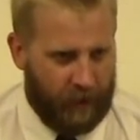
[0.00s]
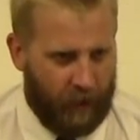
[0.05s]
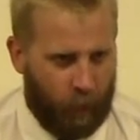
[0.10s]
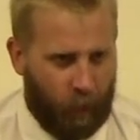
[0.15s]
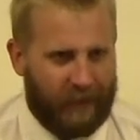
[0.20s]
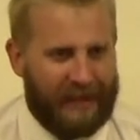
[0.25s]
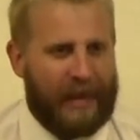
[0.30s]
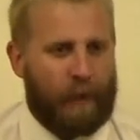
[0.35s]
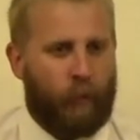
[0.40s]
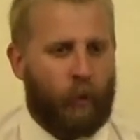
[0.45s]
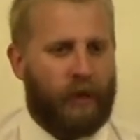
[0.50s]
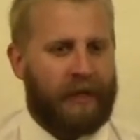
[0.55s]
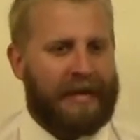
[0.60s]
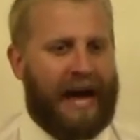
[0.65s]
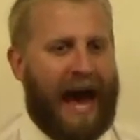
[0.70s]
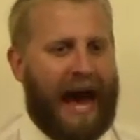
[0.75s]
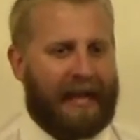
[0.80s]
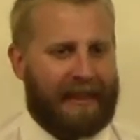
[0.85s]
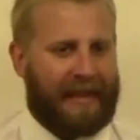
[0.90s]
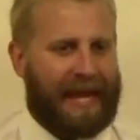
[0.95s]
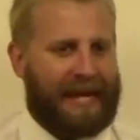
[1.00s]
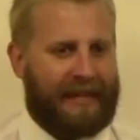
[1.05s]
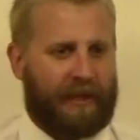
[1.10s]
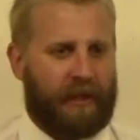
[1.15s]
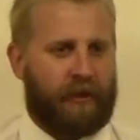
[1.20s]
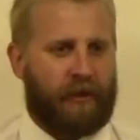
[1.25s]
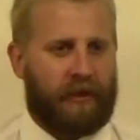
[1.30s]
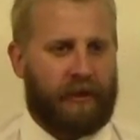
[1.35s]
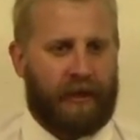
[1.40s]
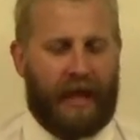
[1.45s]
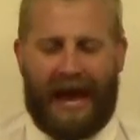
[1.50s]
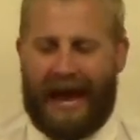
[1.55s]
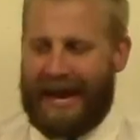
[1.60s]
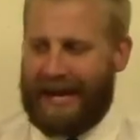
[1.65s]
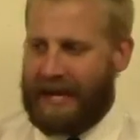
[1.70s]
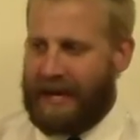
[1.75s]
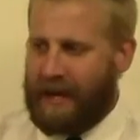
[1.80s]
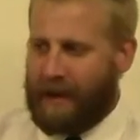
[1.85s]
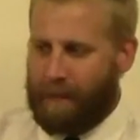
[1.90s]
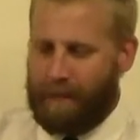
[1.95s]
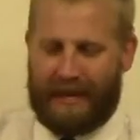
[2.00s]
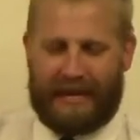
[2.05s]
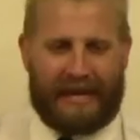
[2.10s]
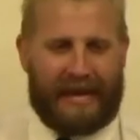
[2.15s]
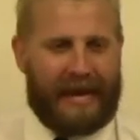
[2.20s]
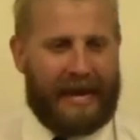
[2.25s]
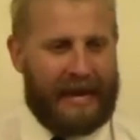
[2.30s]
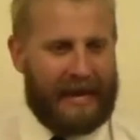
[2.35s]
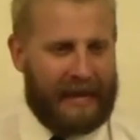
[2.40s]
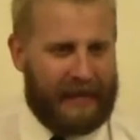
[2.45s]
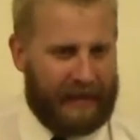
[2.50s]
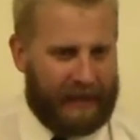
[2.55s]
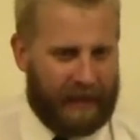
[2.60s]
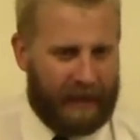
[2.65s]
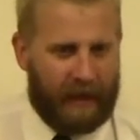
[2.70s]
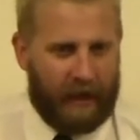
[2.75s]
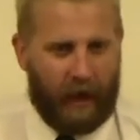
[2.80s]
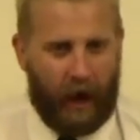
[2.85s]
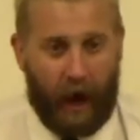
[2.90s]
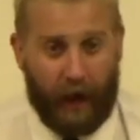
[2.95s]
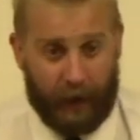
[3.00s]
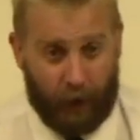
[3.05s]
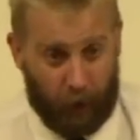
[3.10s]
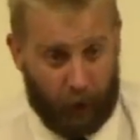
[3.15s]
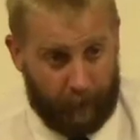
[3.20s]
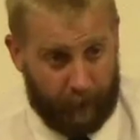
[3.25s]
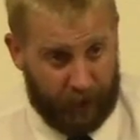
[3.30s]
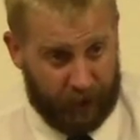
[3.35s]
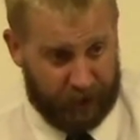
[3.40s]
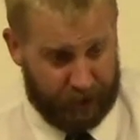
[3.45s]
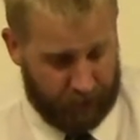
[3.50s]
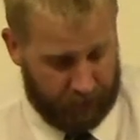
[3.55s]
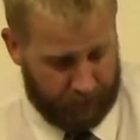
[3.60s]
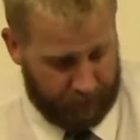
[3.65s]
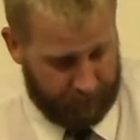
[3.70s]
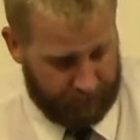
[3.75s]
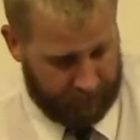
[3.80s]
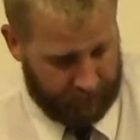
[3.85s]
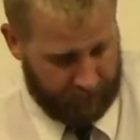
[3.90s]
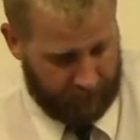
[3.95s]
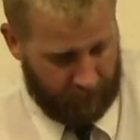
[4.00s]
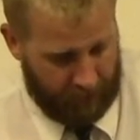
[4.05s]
When they would not let their light be hid under a bushel.